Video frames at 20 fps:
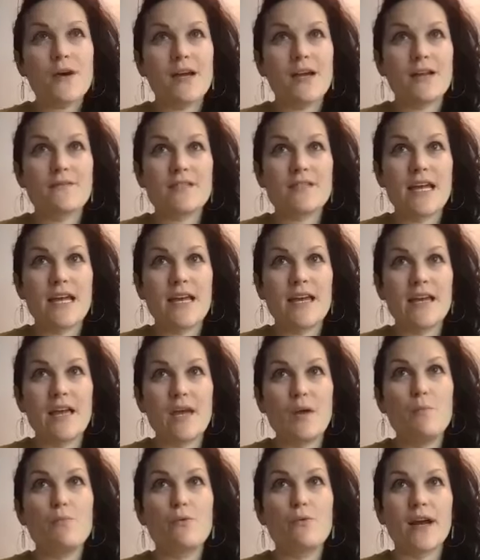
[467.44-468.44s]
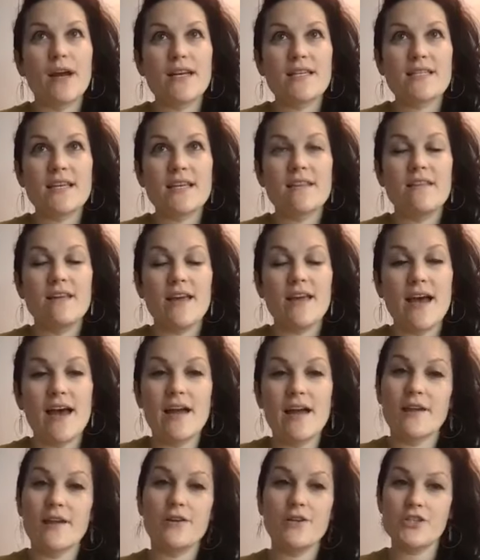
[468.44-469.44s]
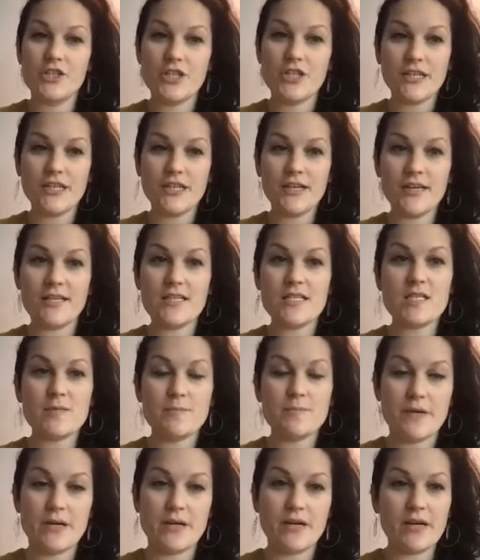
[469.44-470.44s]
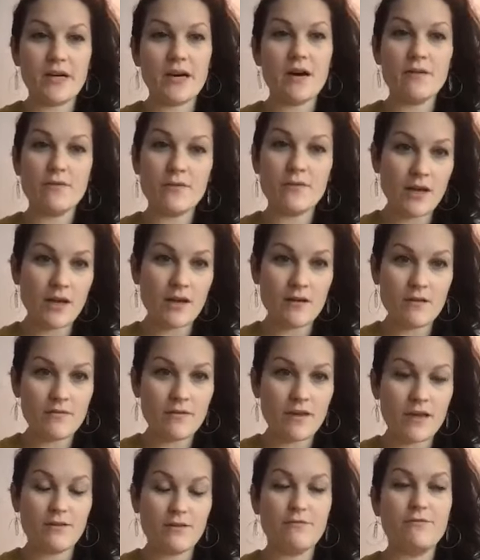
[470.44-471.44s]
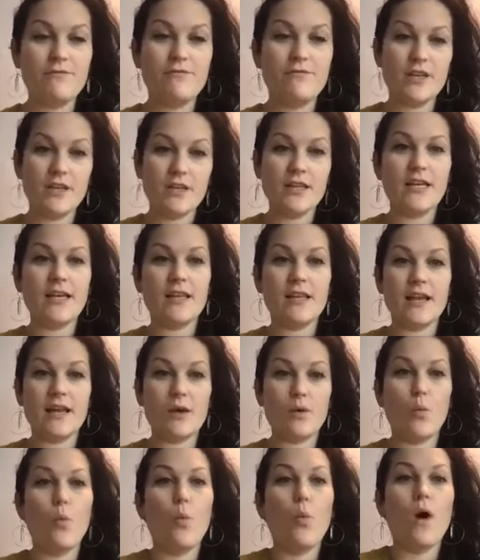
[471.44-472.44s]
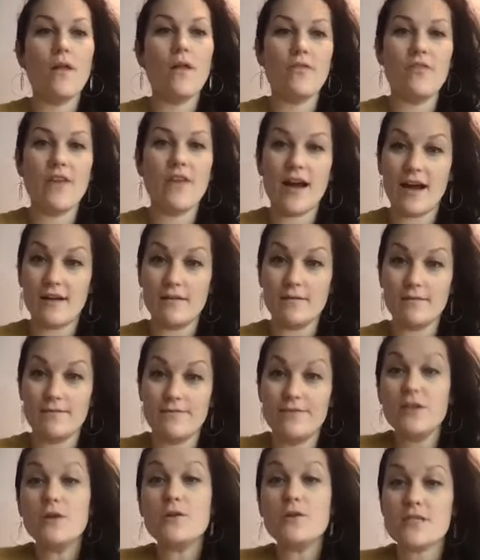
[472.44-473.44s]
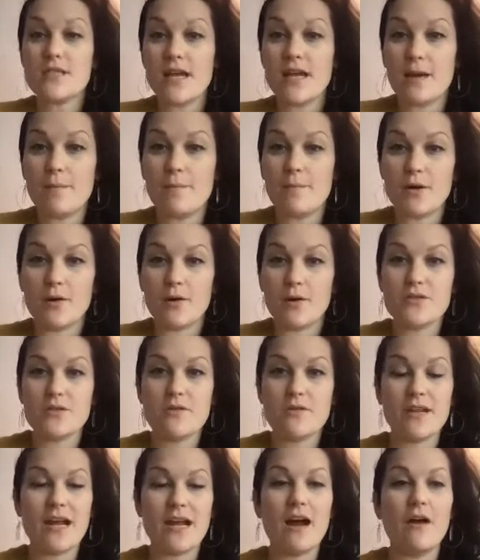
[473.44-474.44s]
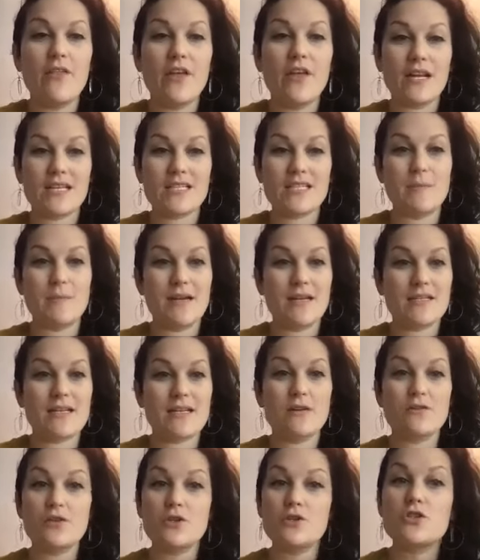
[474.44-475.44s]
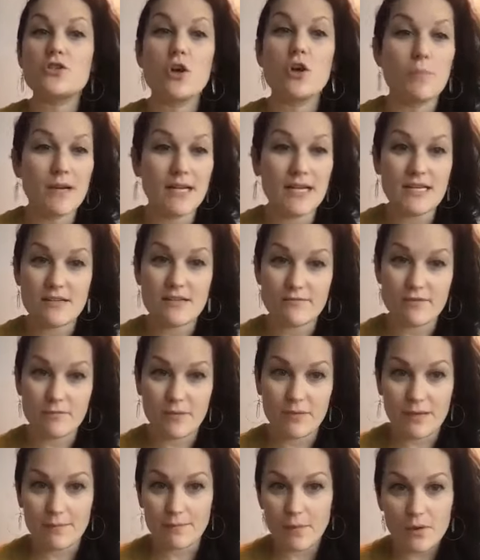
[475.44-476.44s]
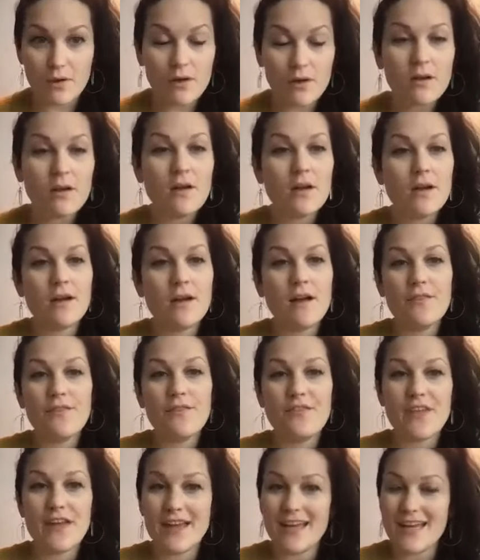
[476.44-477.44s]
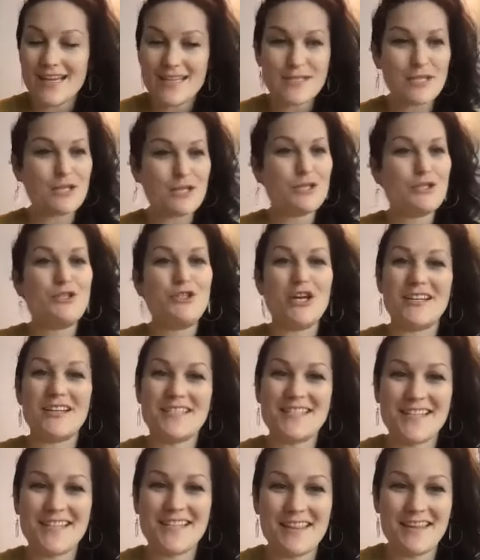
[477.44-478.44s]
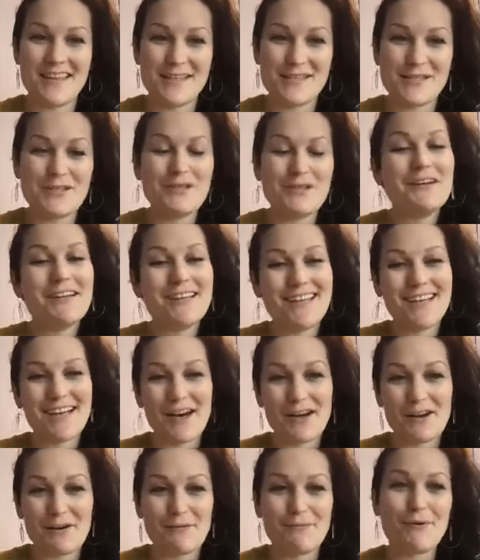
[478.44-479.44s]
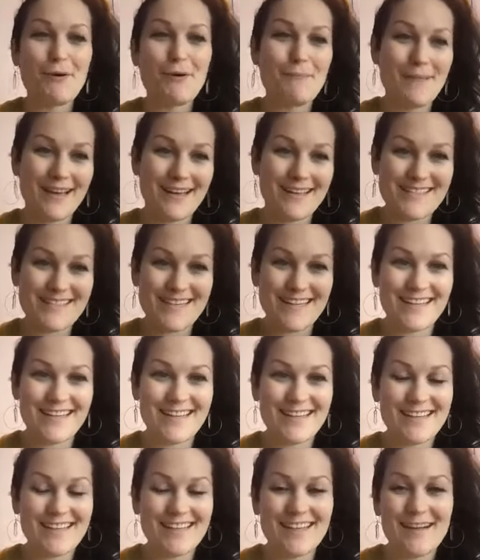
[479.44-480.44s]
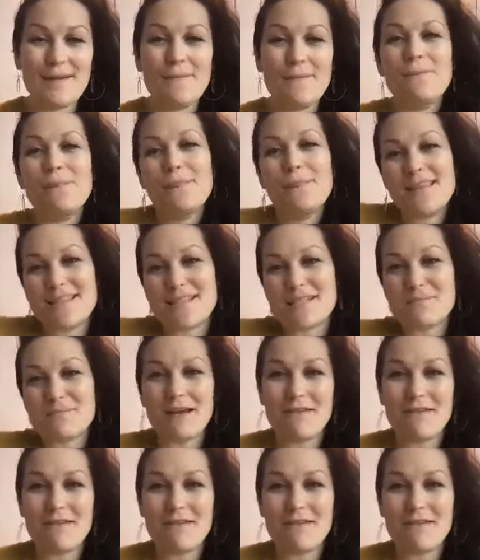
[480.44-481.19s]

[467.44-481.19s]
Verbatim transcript: kind of saying embracing the energy and spirit of love and feeling like what that feels like, but also then how that expands out to so many different people that isn't just this cookie cutter romantic this is